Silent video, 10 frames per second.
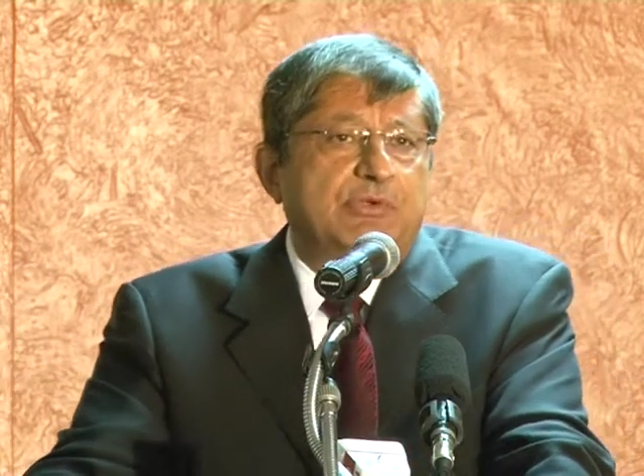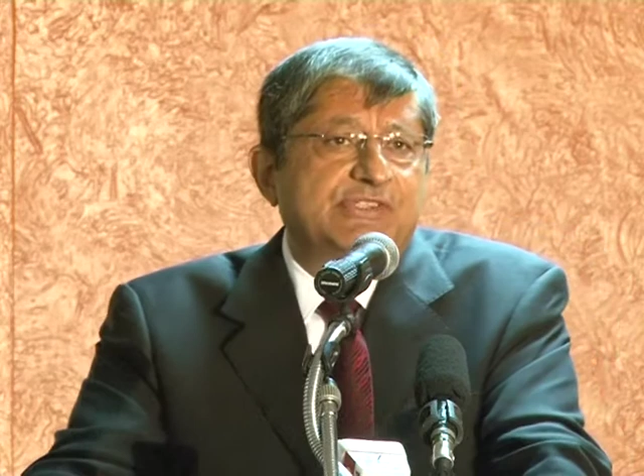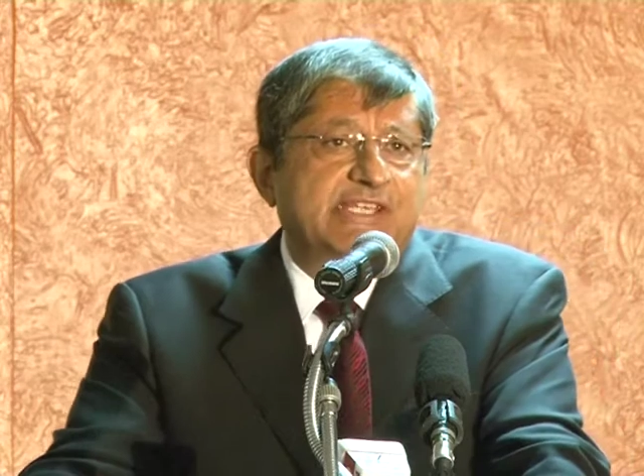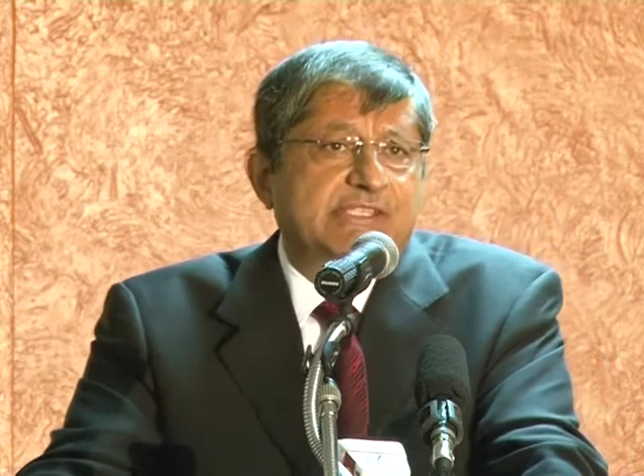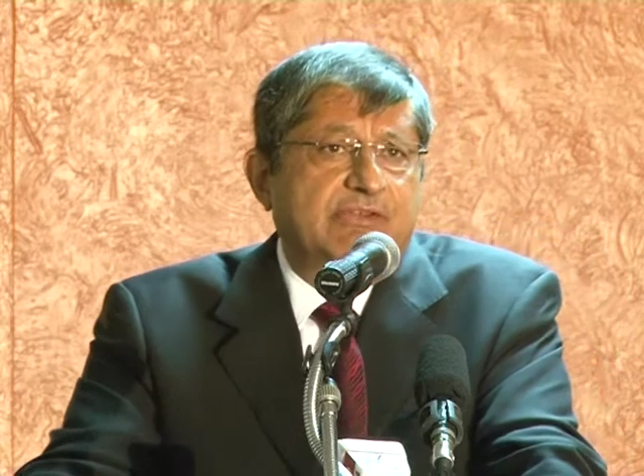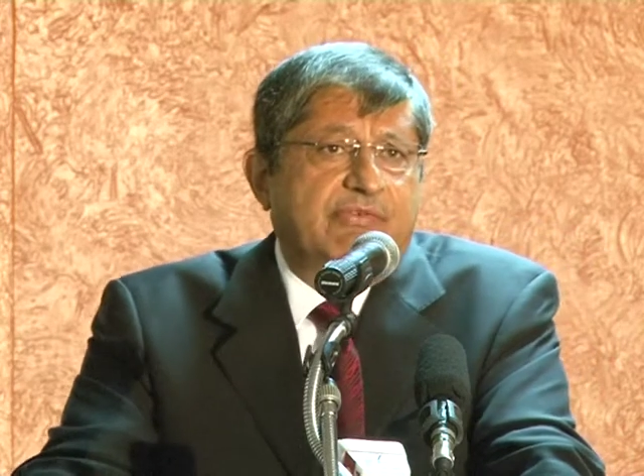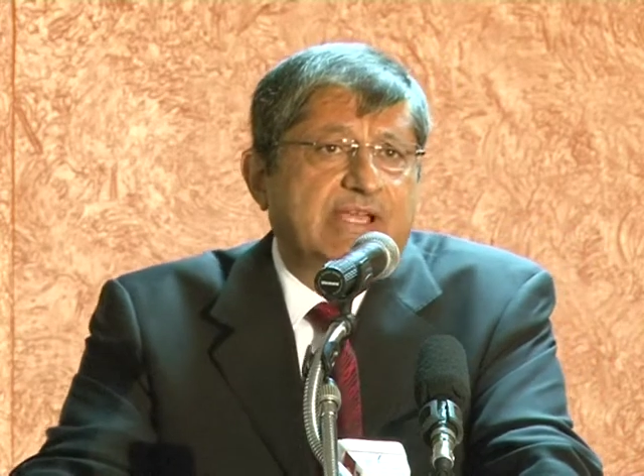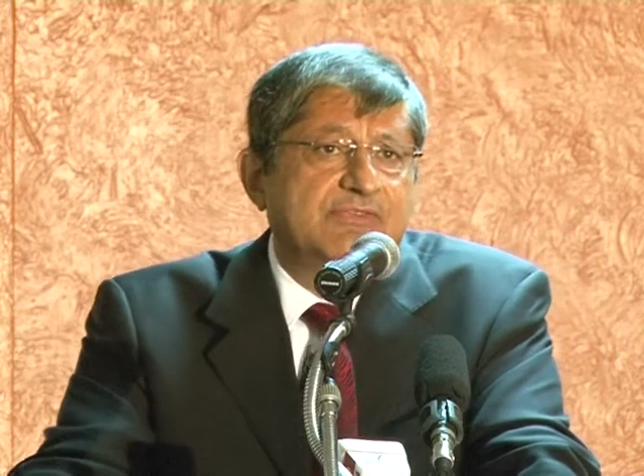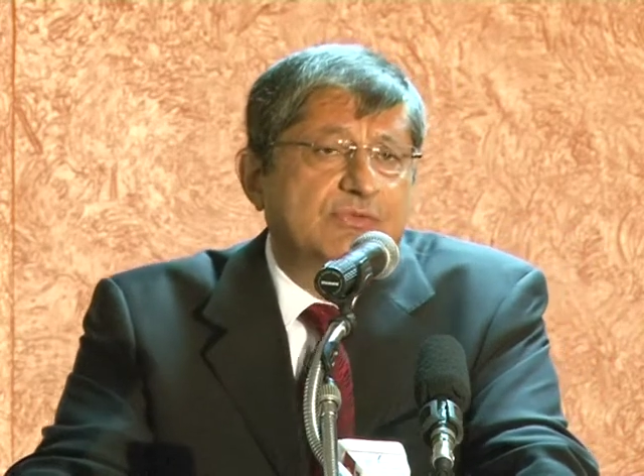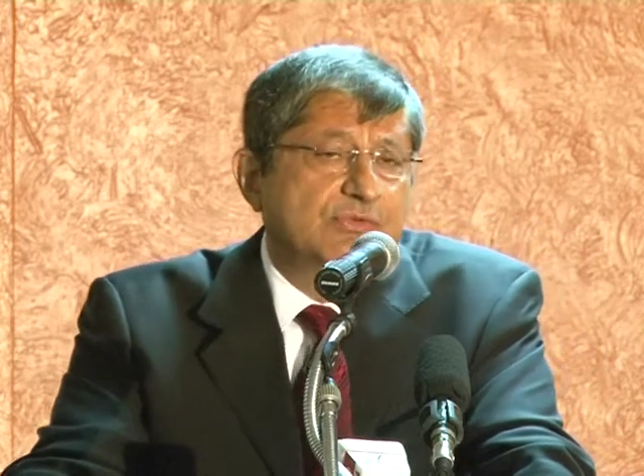was
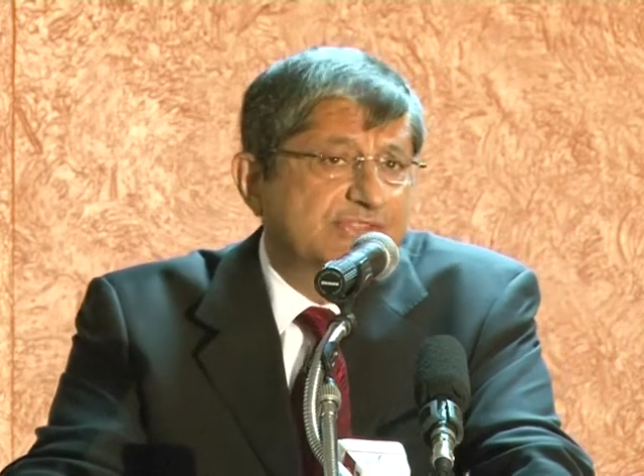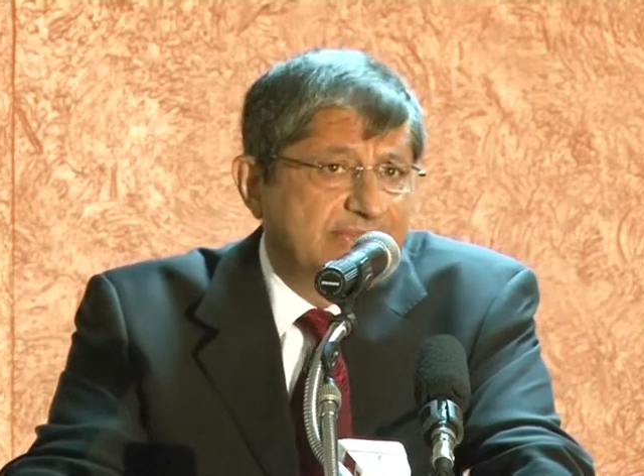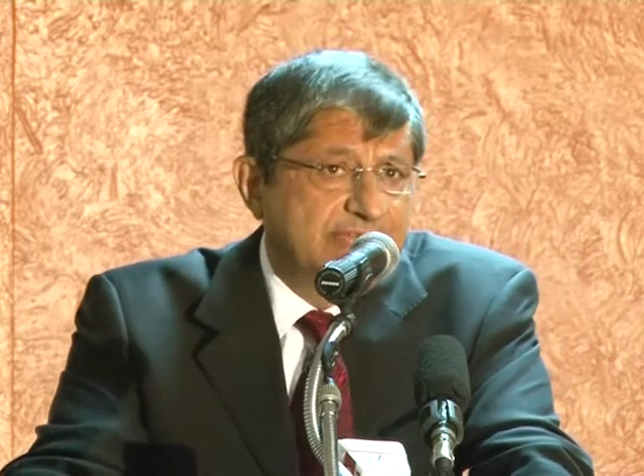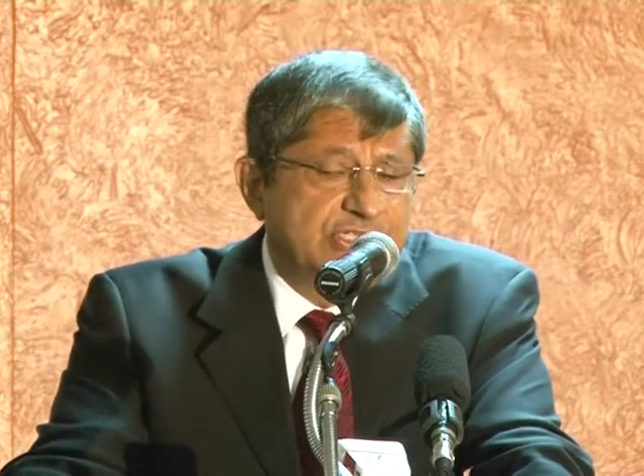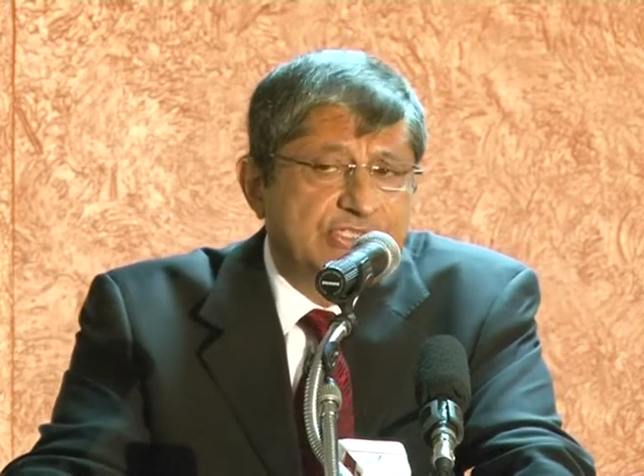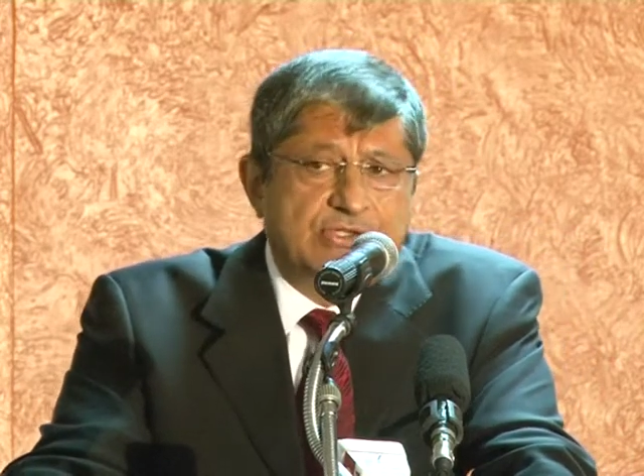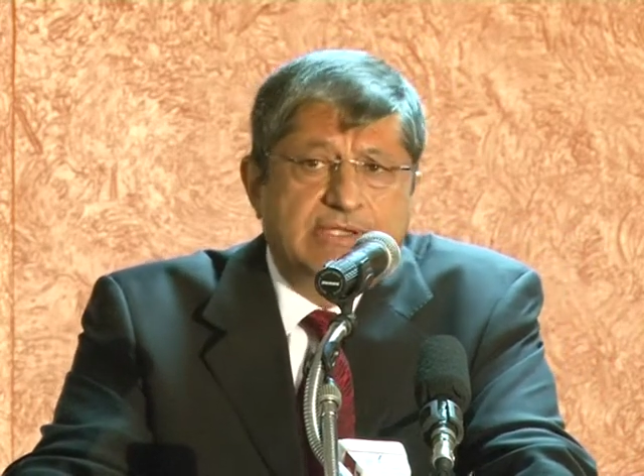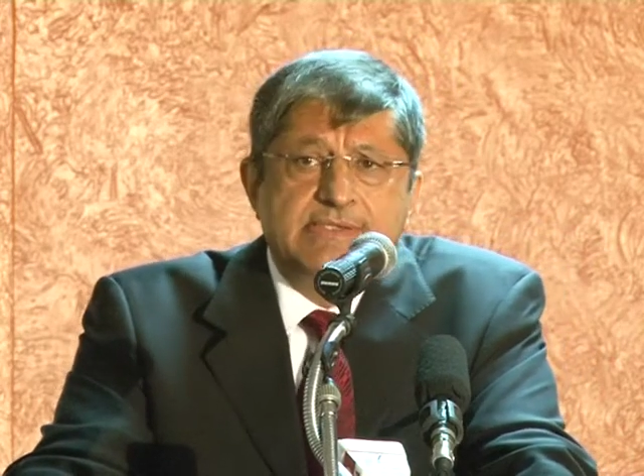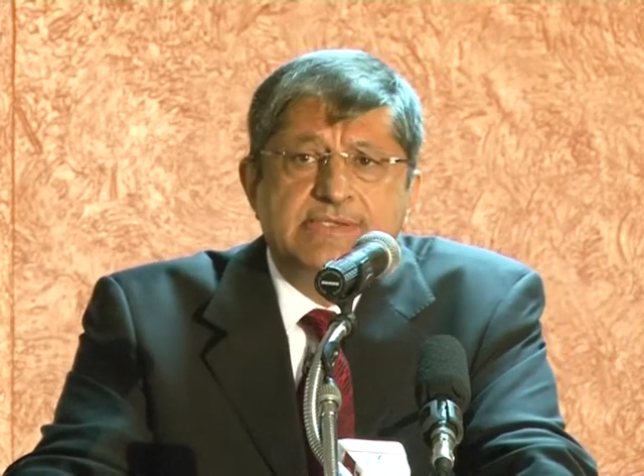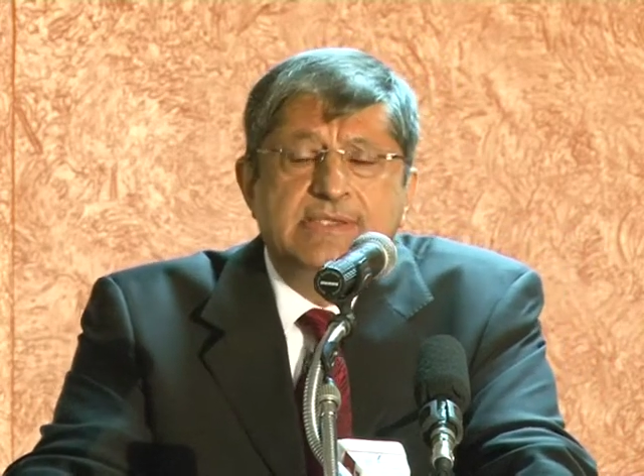65 to 70
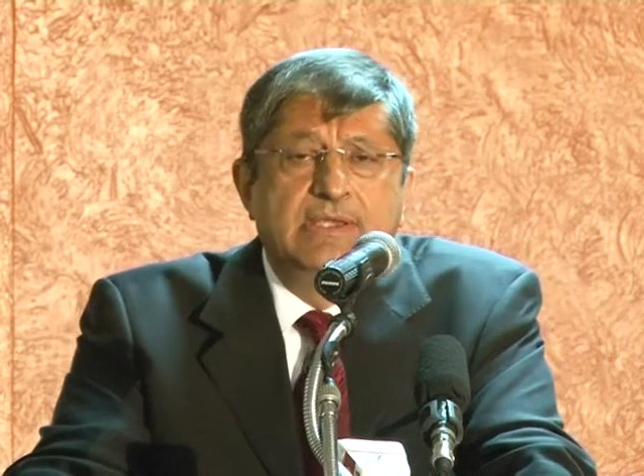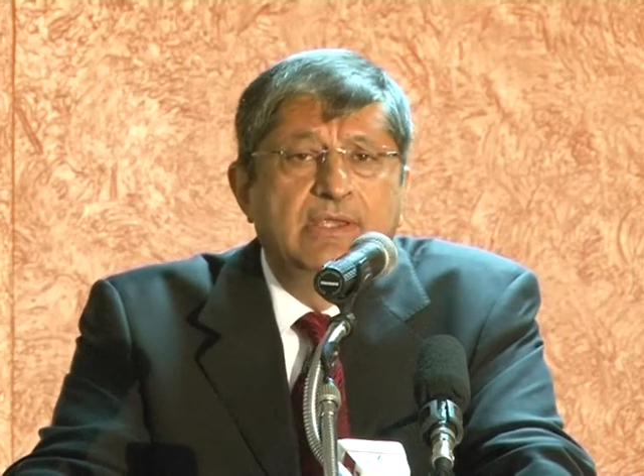shillings.